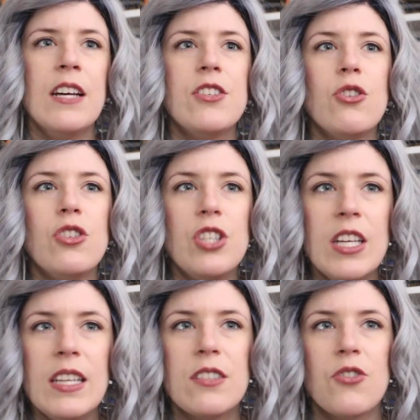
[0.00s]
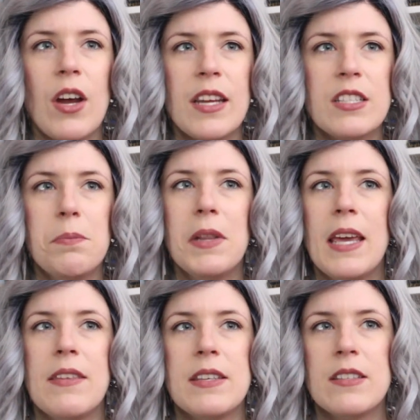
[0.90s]
So she is trying to
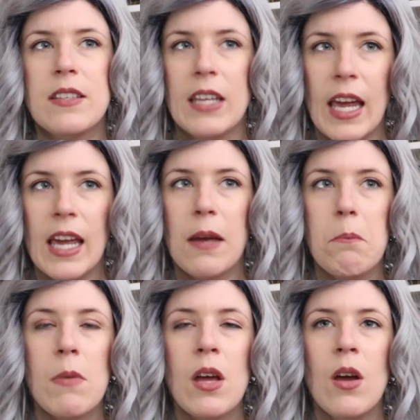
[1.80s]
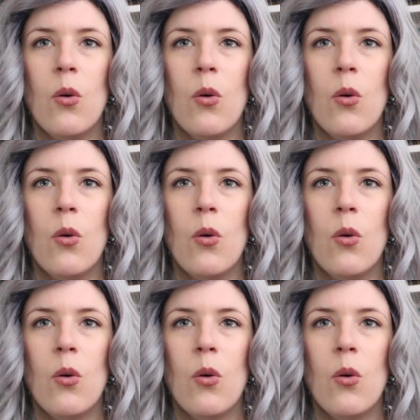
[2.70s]
play this game